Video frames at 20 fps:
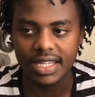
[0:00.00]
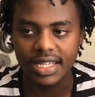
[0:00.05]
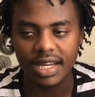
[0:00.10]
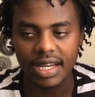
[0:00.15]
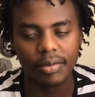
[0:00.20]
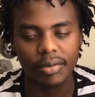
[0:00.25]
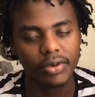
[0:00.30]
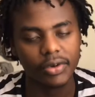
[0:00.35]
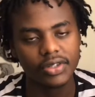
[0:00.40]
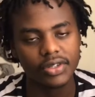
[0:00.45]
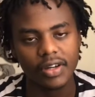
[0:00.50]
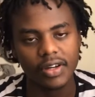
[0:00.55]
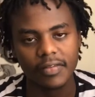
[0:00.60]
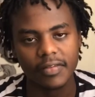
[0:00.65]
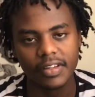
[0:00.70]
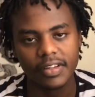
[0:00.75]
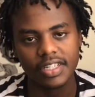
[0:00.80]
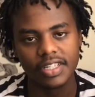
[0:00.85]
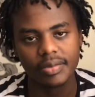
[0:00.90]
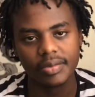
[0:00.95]
I'm going to have
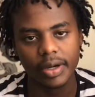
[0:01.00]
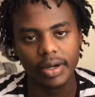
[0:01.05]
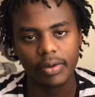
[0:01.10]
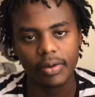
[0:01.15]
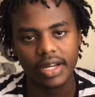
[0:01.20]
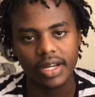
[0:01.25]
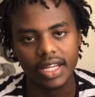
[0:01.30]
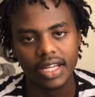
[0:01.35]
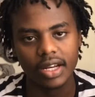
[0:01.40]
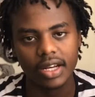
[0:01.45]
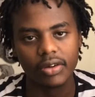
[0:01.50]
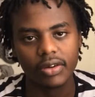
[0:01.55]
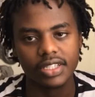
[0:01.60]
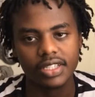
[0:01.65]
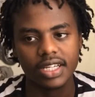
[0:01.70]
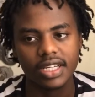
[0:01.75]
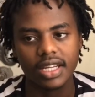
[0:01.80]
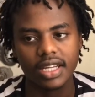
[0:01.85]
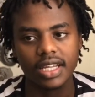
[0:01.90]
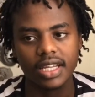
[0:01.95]
finished my 1 year lock
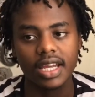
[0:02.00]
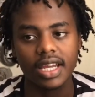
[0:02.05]
journey.